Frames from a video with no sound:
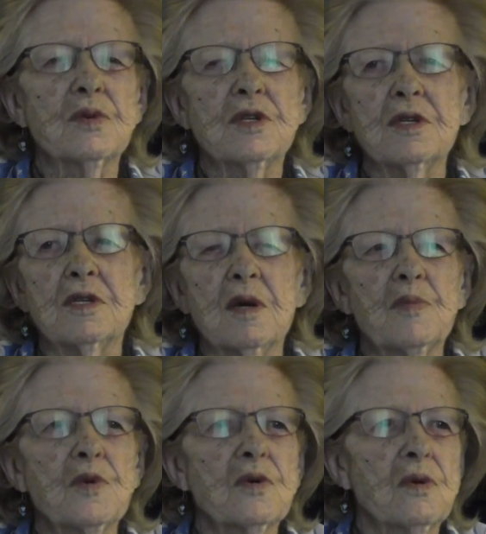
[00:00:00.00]
was a
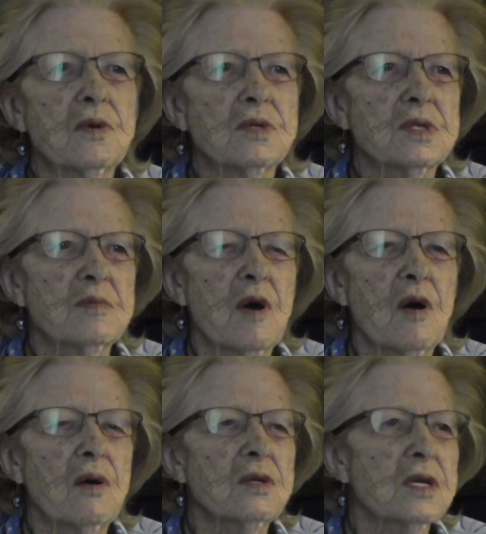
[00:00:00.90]
typical
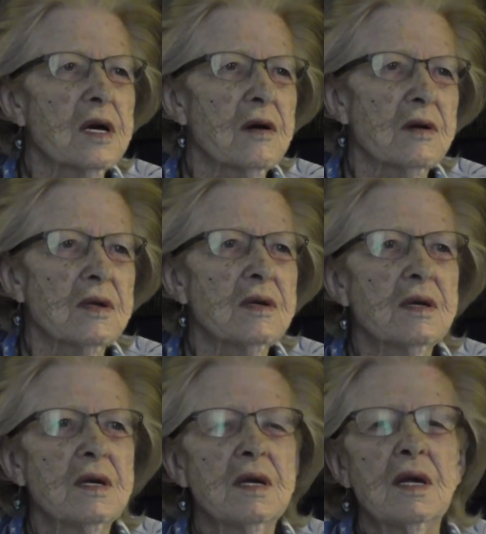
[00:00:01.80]
small town.
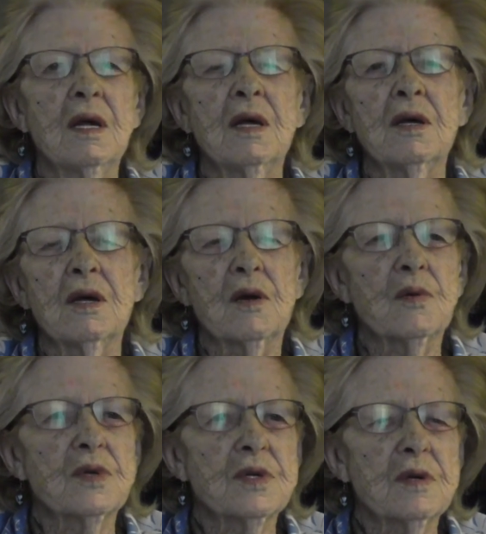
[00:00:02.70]
There
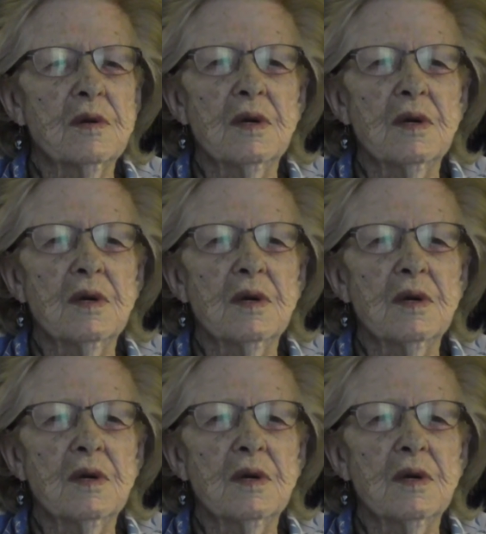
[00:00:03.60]
was